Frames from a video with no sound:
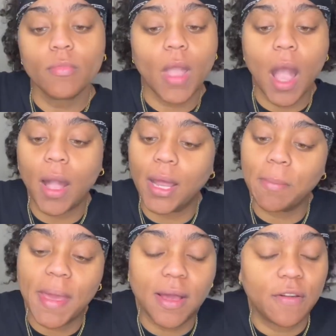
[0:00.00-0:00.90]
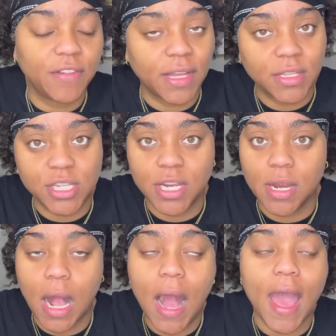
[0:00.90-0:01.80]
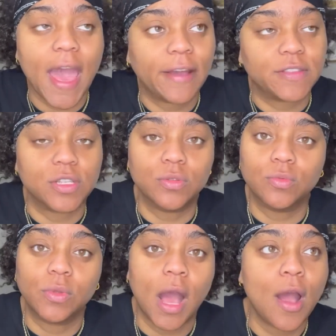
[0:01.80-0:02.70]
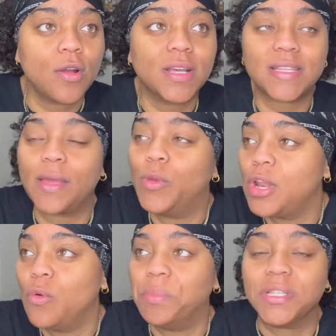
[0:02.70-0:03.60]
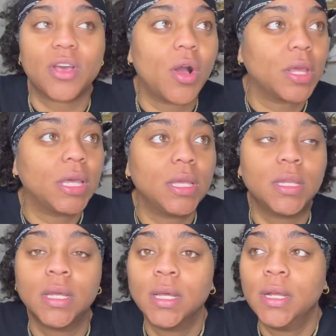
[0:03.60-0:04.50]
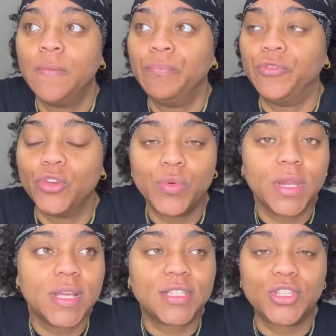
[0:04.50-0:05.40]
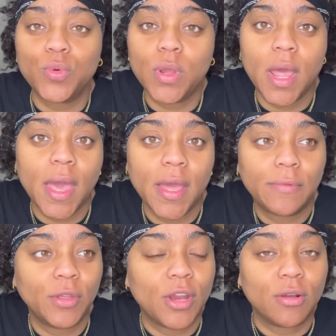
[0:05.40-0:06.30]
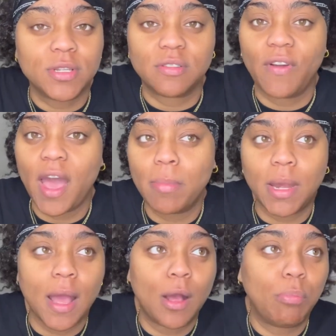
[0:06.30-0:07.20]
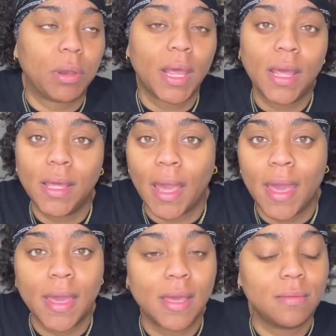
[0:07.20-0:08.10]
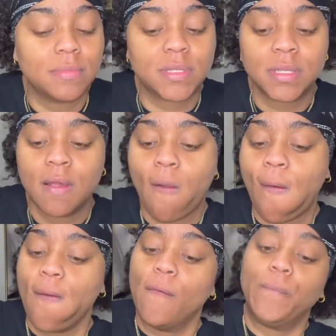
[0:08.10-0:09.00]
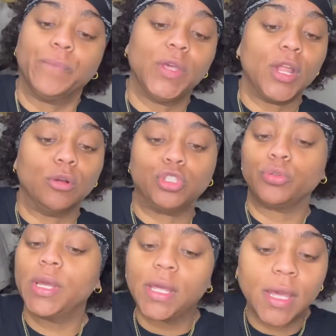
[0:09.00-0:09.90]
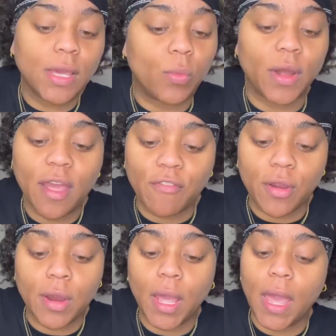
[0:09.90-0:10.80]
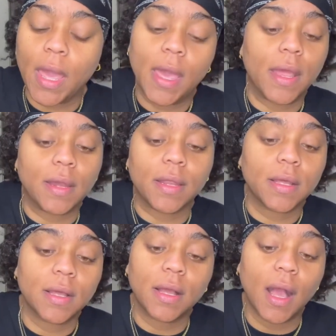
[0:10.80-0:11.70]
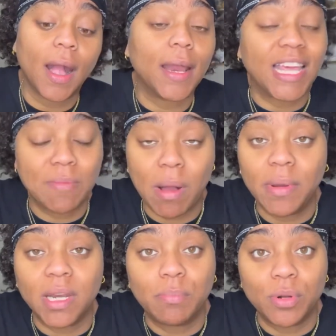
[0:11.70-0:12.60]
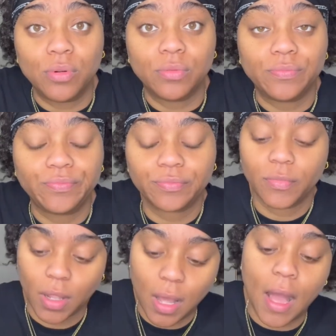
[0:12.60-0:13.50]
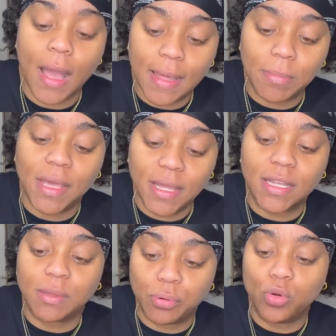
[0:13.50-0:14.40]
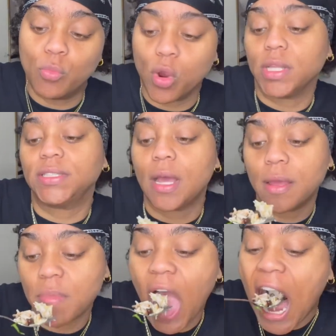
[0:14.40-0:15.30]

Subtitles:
I got to make up for that this year. I have to. Because, like, you know, we be talking, doing this, doing that, you know, just vibing out, playing games, you know, drinking, whatever. And I got to get my butt in the pool. I am getting in the pool more this time.